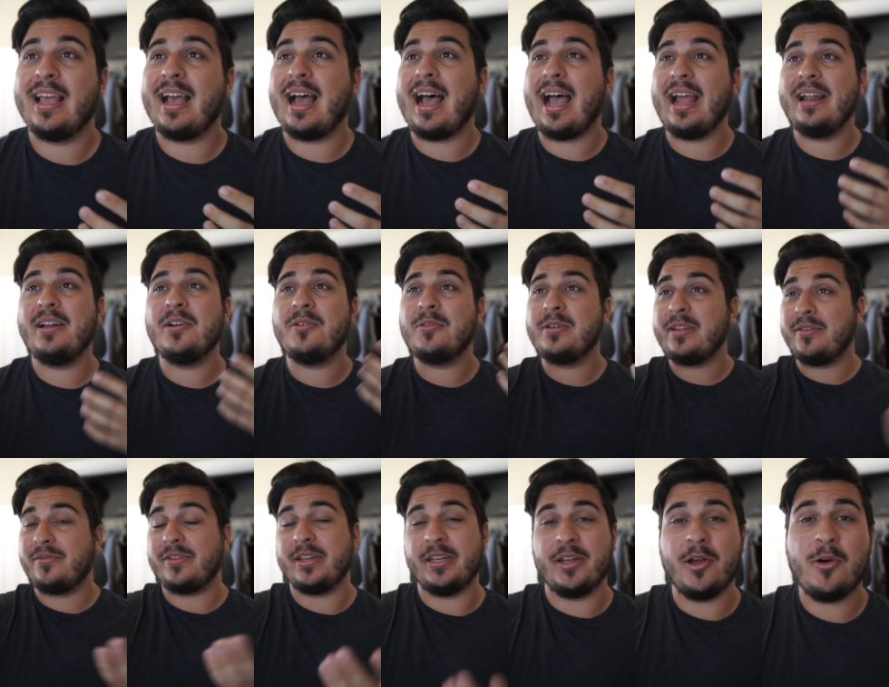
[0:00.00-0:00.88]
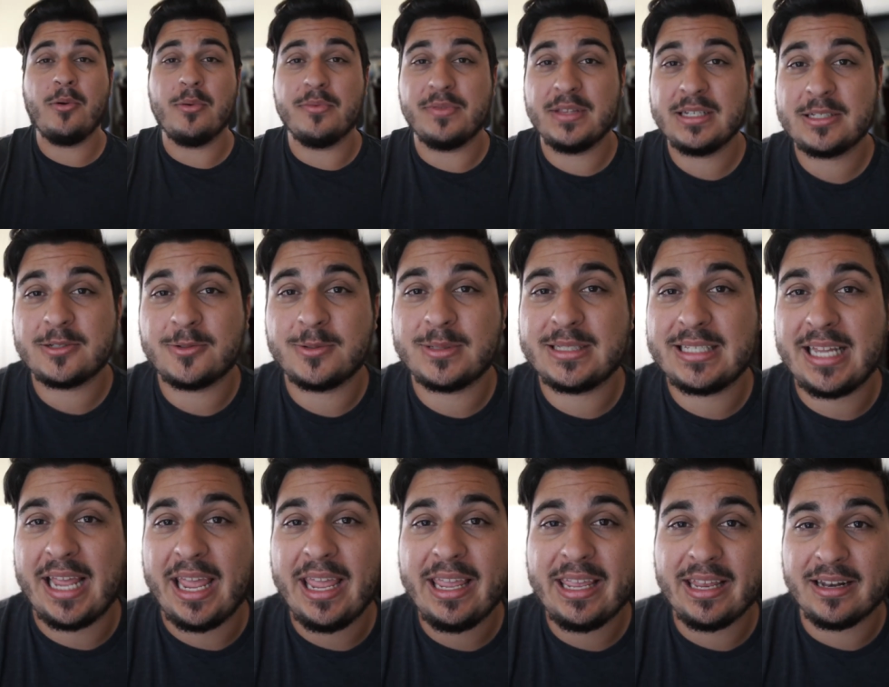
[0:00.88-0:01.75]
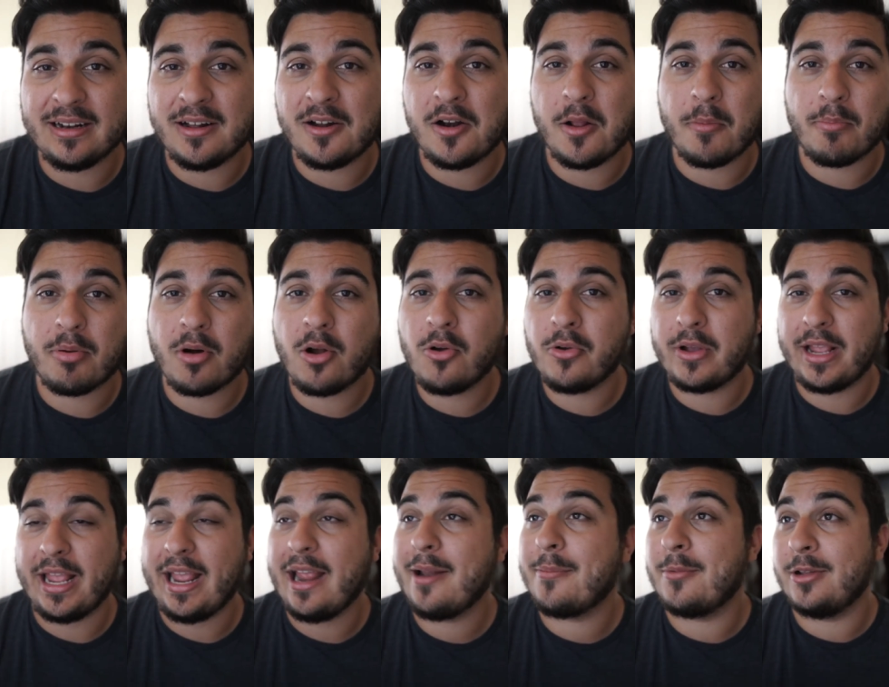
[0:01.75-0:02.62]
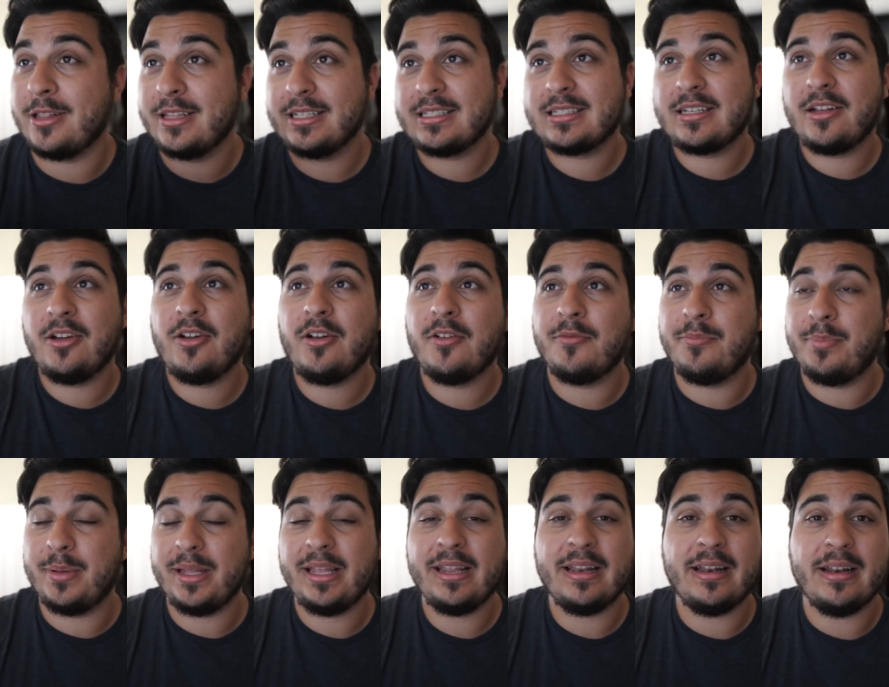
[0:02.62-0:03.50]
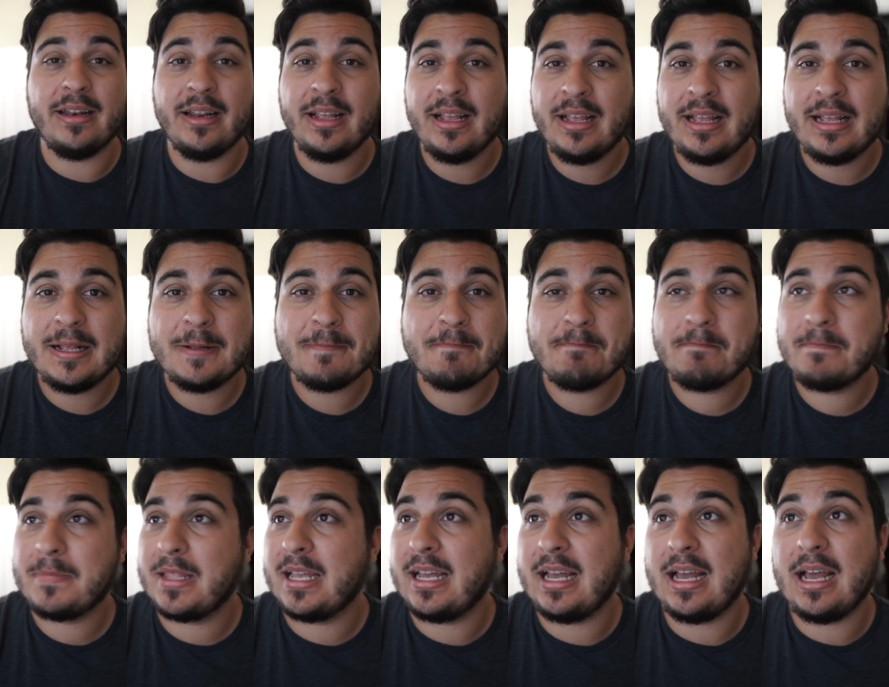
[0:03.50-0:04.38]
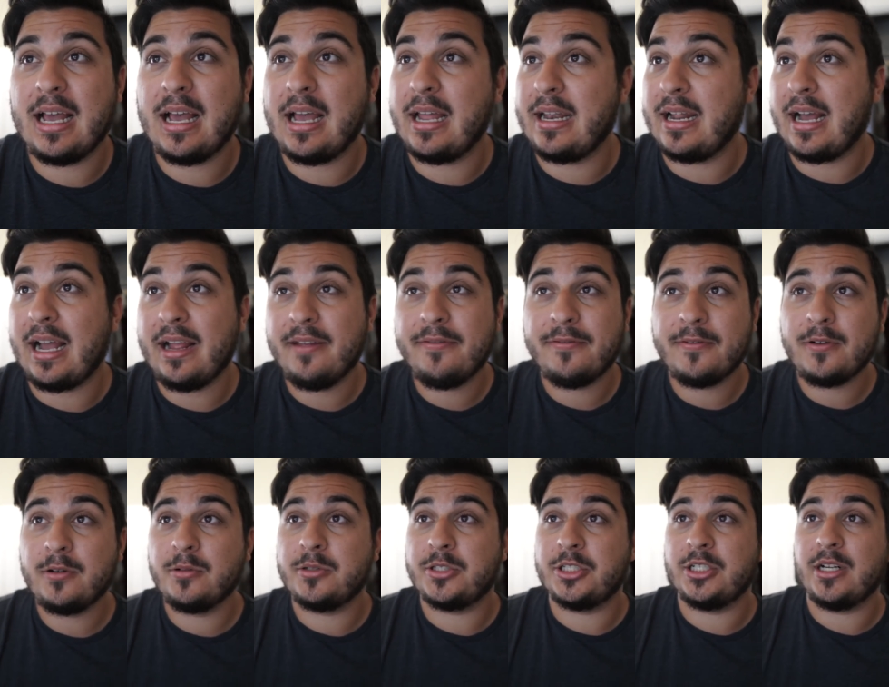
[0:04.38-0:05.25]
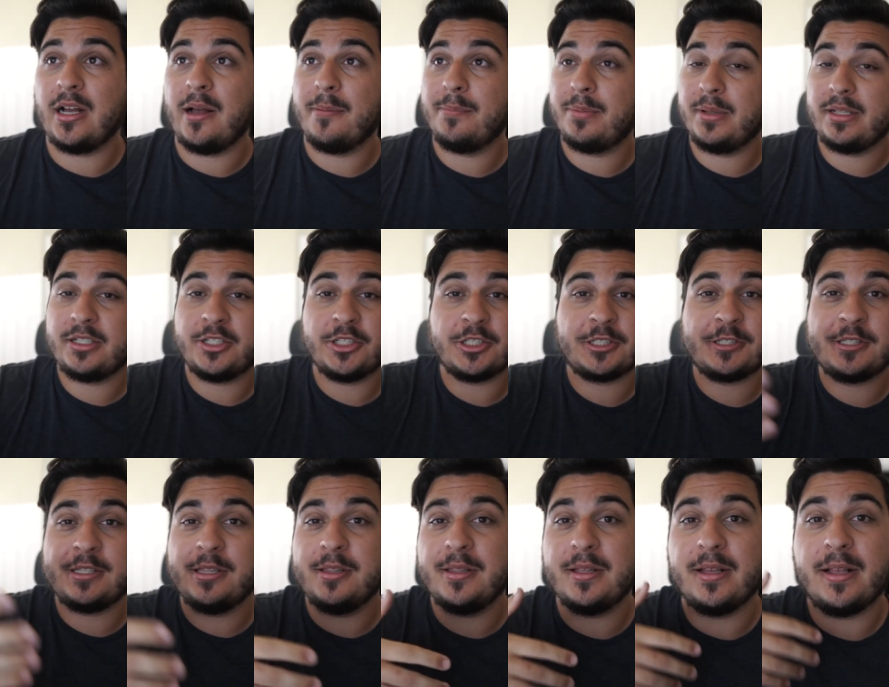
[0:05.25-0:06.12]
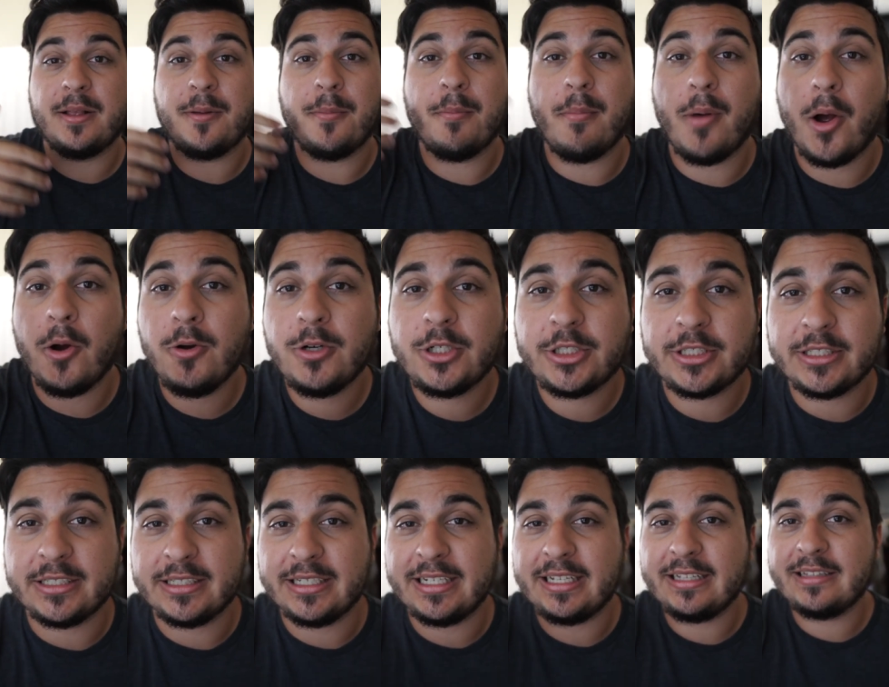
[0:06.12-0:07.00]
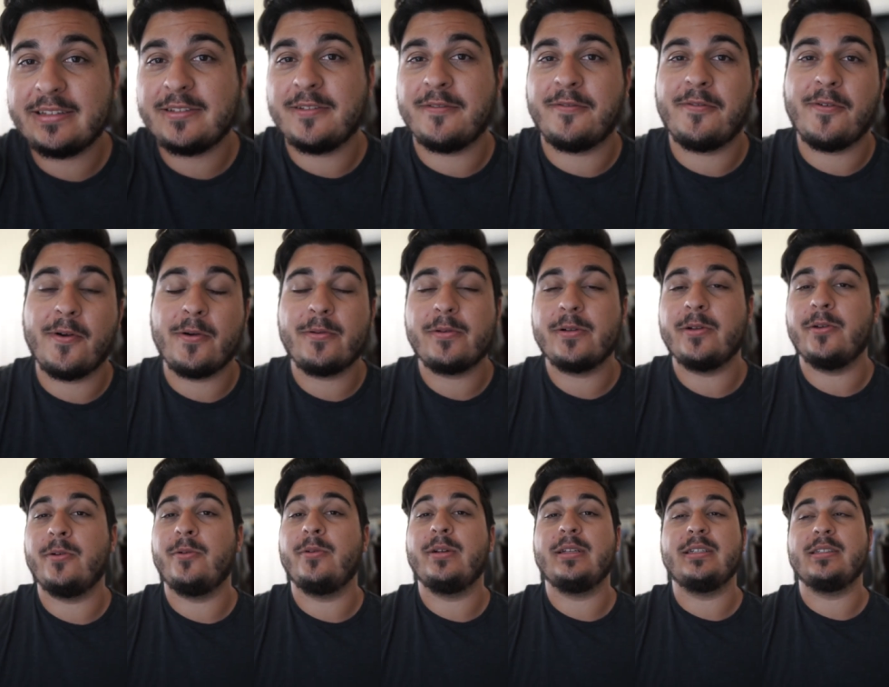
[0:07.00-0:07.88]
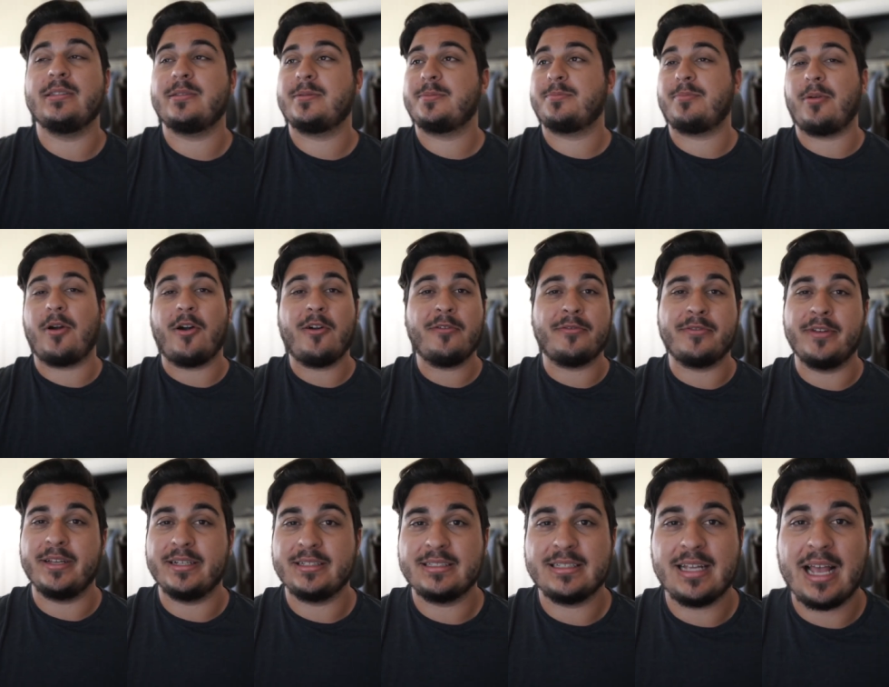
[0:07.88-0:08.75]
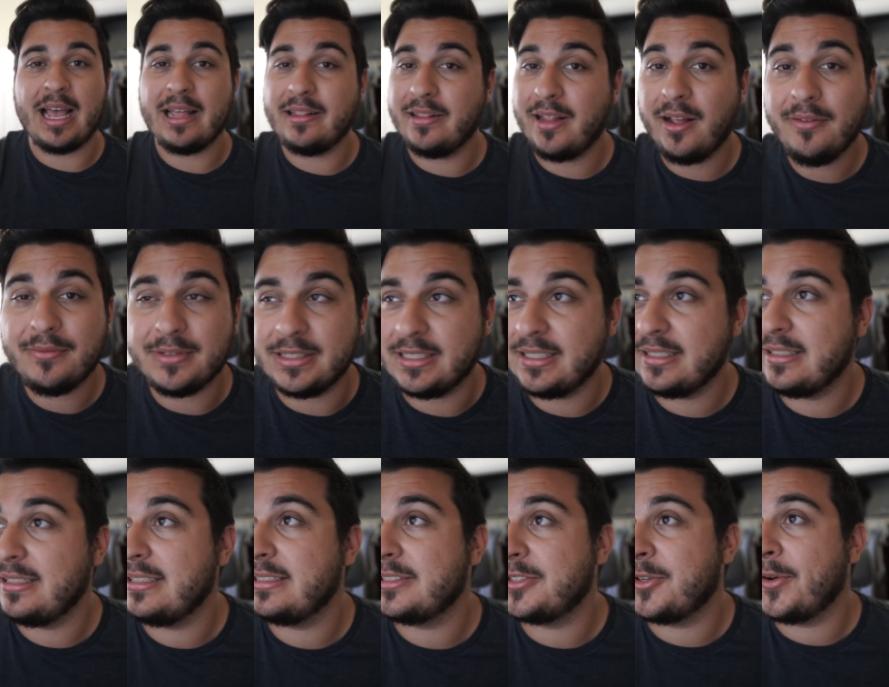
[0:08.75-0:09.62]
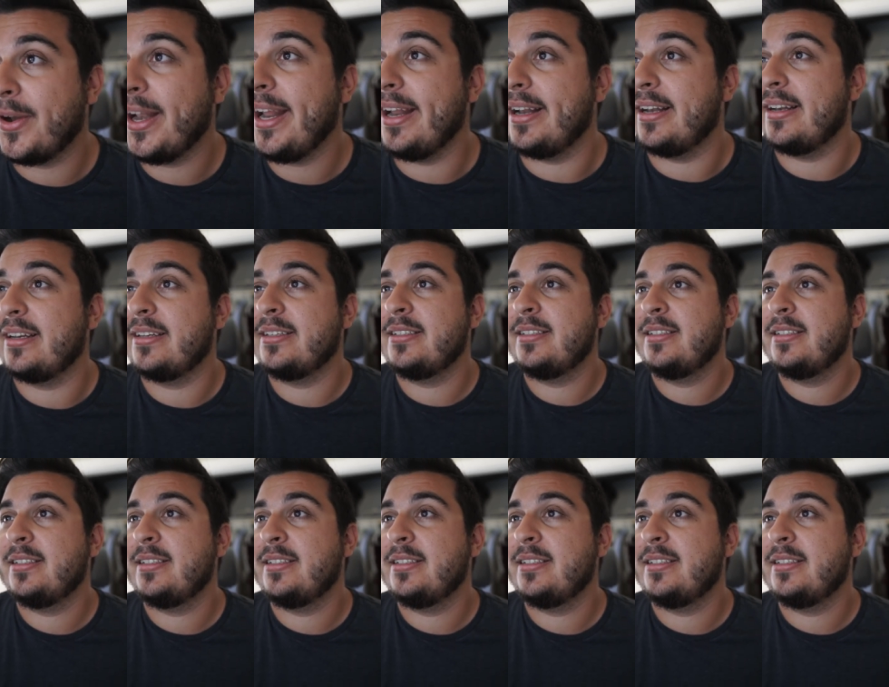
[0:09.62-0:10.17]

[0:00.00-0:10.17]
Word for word: I don't even know if this was taken on a pro camera. This could have been an iPhone shot, but just the emotion in the photo is perfect. I loved it. It's great.